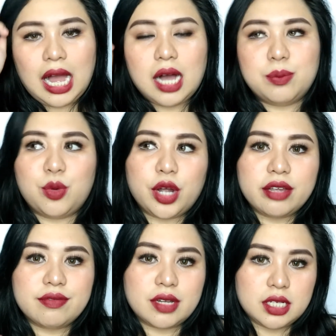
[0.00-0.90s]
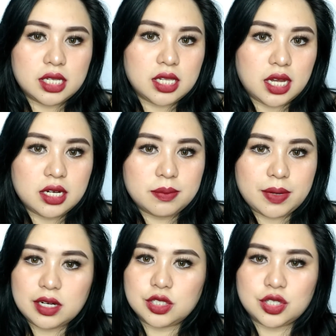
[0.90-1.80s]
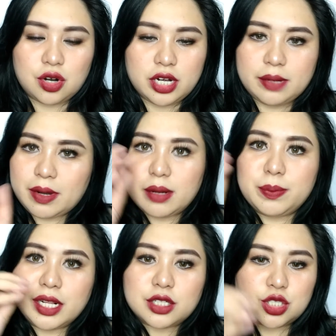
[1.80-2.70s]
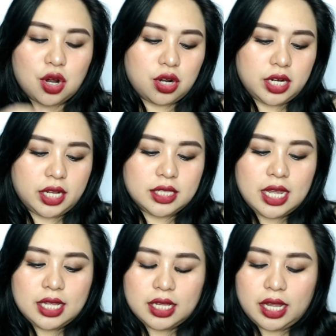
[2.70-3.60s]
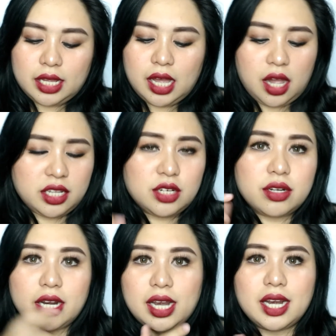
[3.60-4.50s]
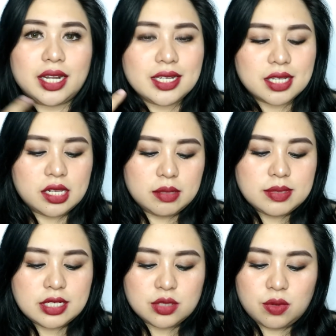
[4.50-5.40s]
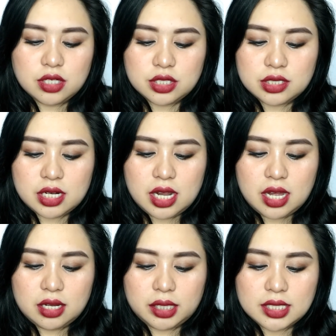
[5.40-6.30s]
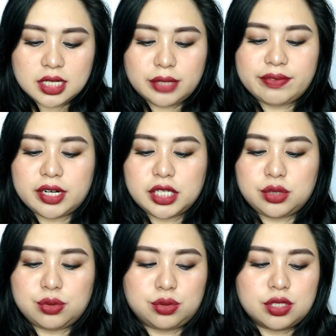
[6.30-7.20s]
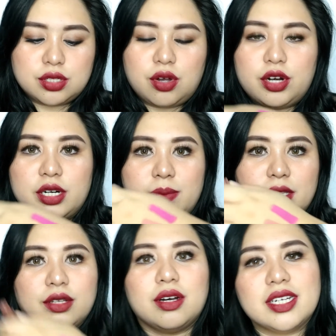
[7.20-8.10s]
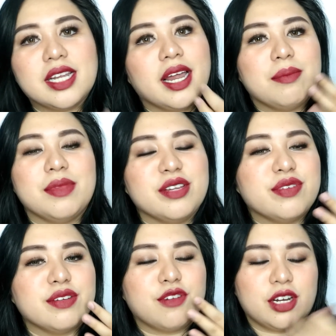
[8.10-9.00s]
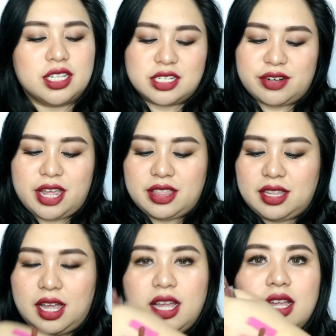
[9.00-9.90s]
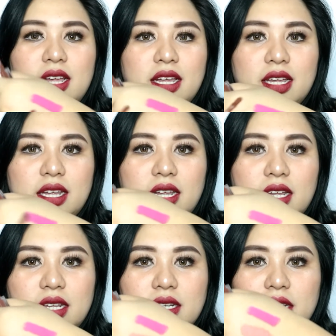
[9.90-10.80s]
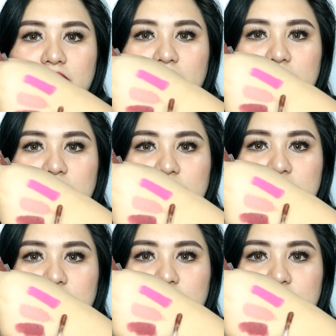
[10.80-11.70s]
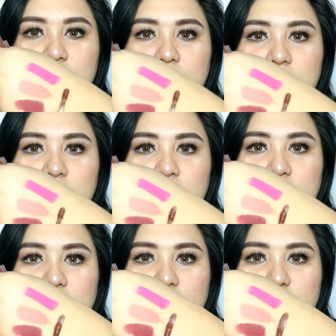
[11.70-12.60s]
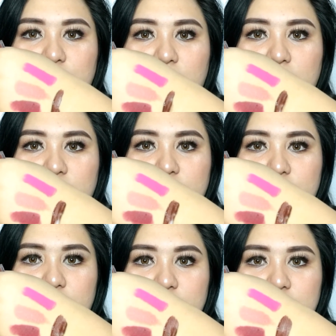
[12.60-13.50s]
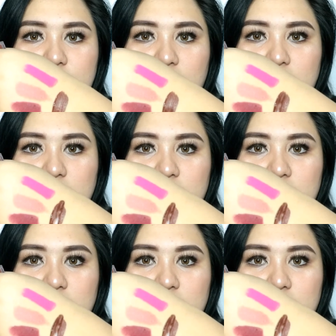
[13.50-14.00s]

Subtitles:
Amoy vanilla na parang chocolate. Parang milk chocolate. Hindi ko ilalagay sa lips. Swatch ko na lang kasi very true to its color naman ito. Kasi I'm living for this red na. And so, talagang brown na brown siya.